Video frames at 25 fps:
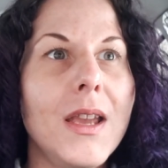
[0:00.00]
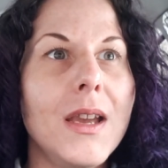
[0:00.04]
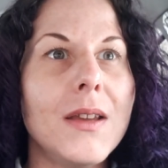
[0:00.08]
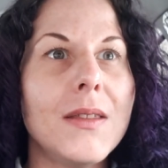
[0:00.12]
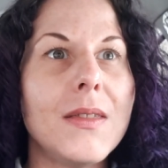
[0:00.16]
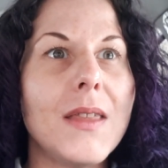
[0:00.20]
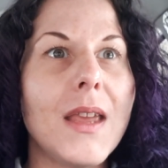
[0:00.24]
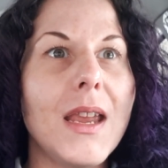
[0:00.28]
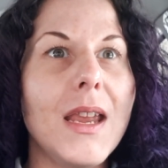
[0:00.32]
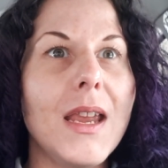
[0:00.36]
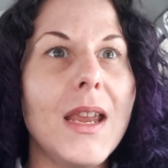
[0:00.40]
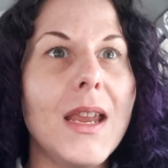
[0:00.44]

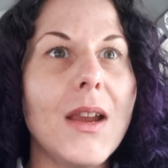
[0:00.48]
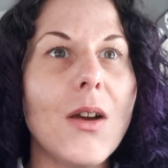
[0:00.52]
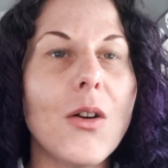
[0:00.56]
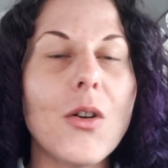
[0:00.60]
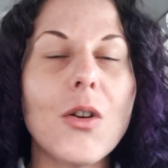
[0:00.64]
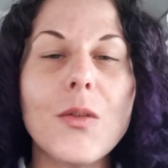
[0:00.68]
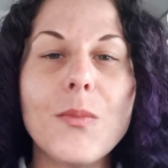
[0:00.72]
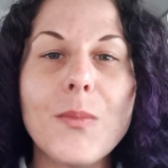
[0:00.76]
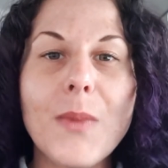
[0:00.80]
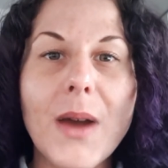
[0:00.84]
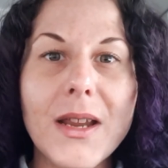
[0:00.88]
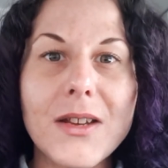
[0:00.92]
they
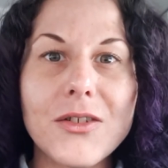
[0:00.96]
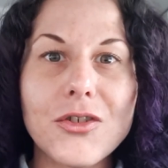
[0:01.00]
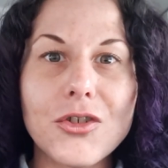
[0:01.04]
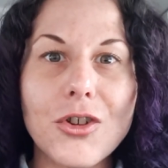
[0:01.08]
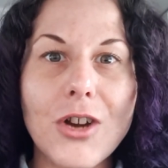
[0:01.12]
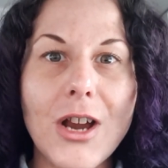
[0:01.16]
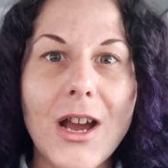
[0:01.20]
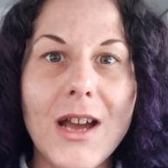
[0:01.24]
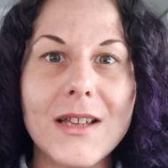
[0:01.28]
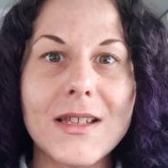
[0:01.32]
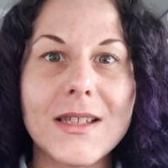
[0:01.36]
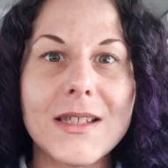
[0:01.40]
earn my
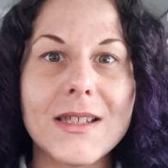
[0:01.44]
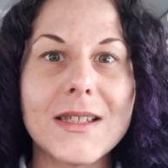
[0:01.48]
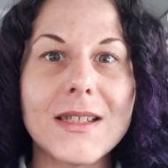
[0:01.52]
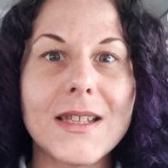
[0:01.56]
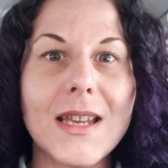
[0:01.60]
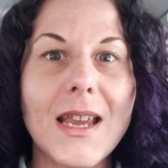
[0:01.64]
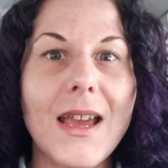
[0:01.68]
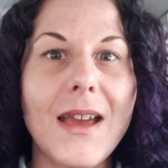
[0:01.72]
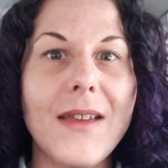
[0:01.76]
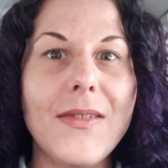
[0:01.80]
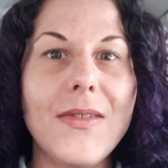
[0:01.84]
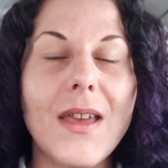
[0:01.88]

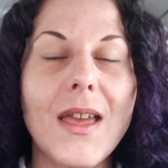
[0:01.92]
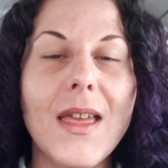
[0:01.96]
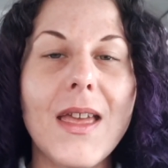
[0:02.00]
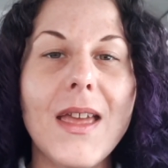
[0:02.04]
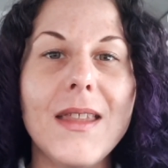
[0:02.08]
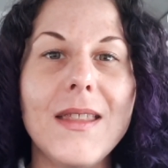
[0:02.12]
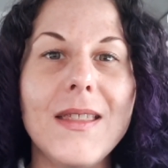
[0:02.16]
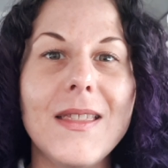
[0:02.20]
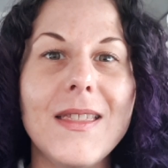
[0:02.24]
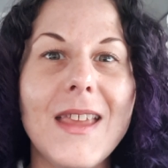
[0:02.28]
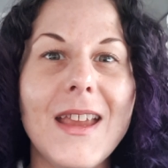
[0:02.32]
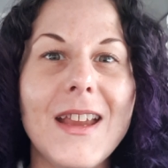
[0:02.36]
trust, and
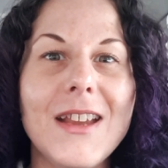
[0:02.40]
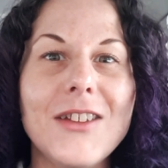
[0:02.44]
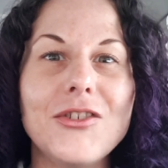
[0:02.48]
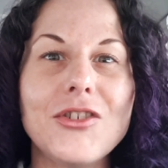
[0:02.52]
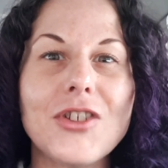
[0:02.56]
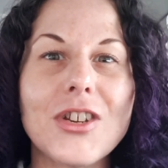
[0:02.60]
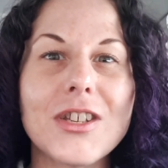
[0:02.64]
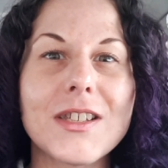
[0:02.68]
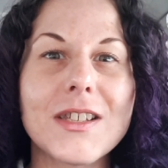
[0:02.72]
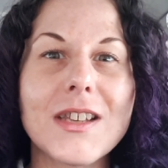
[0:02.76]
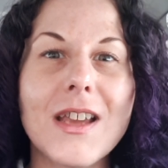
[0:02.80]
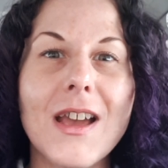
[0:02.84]
then they
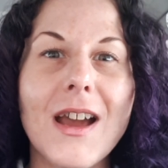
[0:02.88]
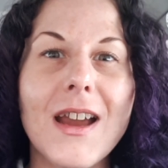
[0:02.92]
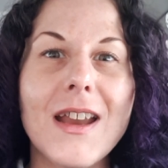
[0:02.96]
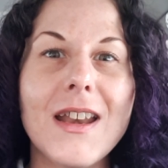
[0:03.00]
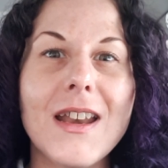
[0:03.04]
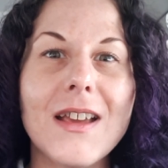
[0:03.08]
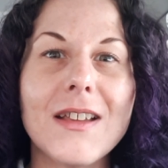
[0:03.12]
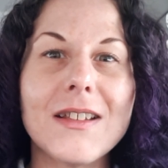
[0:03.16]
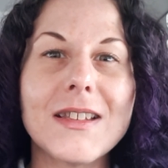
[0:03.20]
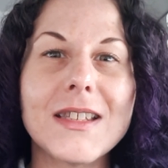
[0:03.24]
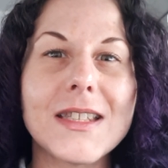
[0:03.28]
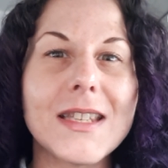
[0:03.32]
just
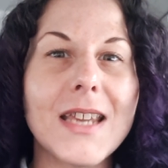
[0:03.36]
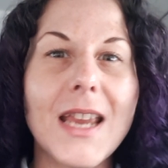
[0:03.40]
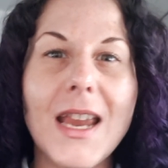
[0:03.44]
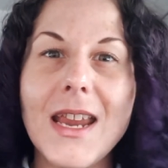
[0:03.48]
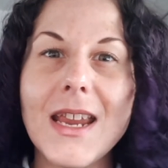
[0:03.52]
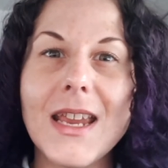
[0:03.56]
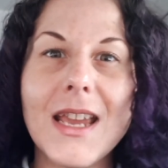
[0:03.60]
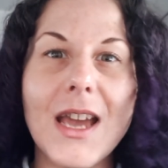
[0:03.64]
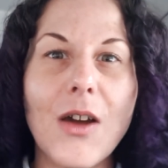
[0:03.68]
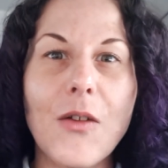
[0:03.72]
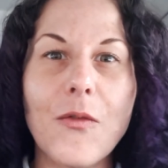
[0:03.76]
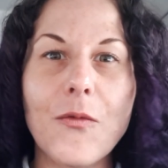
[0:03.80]
kind of
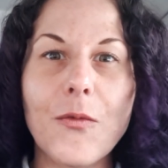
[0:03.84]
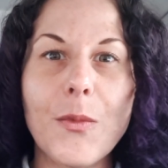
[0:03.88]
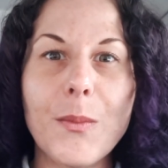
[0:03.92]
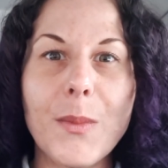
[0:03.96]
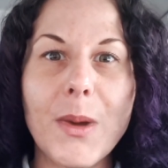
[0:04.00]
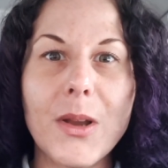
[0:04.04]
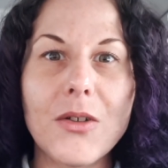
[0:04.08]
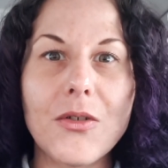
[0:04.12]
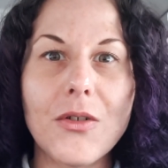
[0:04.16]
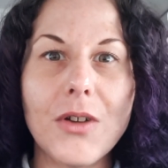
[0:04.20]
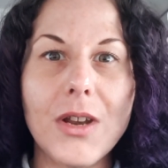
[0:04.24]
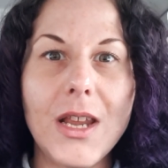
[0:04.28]
take out
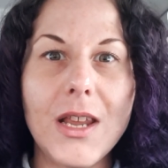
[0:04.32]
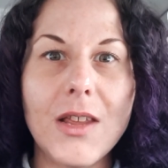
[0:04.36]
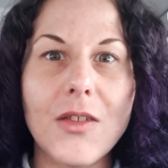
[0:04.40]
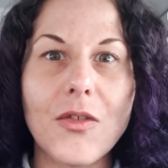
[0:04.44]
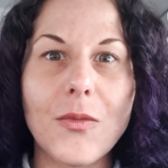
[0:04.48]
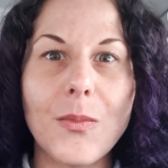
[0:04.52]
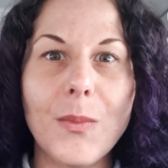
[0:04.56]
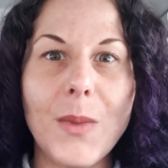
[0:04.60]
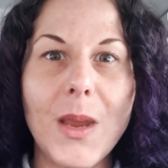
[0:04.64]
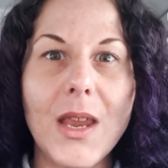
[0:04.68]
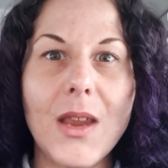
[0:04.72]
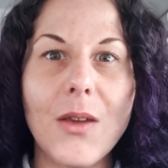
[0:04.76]
from
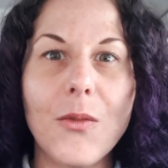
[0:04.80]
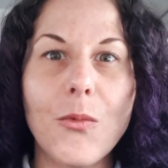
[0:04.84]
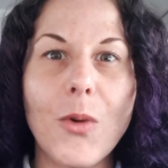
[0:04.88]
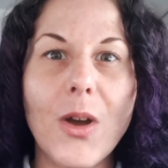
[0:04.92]
underneath me,